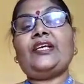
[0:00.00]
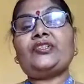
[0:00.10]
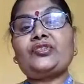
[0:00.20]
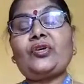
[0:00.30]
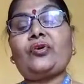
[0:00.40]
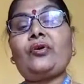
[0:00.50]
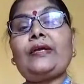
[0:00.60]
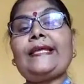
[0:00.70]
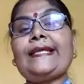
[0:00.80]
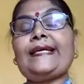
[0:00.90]

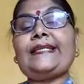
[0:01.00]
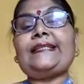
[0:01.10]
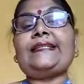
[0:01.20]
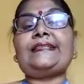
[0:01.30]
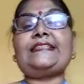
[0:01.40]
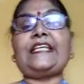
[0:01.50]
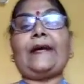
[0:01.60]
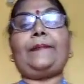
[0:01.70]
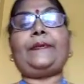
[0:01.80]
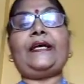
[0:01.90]
So here in this
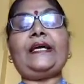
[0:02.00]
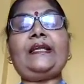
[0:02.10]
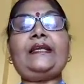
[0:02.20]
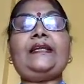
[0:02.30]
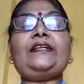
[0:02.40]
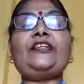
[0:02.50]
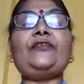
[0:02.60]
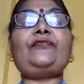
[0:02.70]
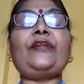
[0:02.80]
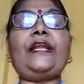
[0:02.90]
chapter,
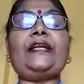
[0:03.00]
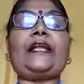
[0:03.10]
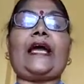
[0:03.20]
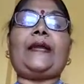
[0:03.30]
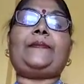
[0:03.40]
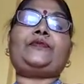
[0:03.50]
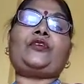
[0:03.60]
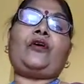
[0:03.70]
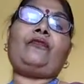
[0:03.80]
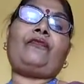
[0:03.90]
different types
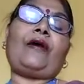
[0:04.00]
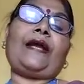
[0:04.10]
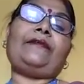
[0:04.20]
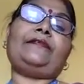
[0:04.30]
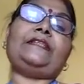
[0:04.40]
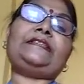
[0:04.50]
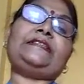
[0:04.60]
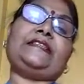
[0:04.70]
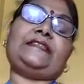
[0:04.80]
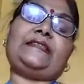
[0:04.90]
of fibers
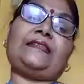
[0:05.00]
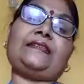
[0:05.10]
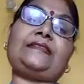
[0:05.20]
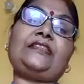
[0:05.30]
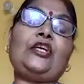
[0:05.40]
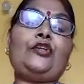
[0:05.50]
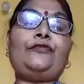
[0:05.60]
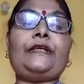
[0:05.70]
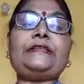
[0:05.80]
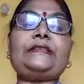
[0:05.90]
discussed.
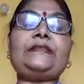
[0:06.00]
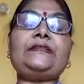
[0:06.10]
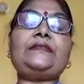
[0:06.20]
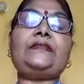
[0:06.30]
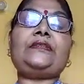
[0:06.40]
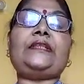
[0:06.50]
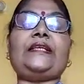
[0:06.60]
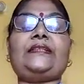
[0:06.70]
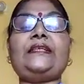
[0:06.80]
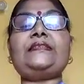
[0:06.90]
First,
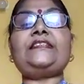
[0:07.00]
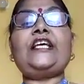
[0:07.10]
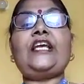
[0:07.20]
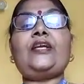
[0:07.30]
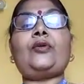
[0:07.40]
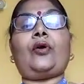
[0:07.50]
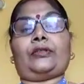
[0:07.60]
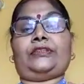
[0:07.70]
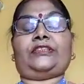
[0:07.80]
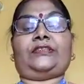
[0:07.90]
that is
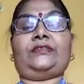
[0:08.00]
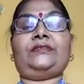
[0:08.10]
cotton.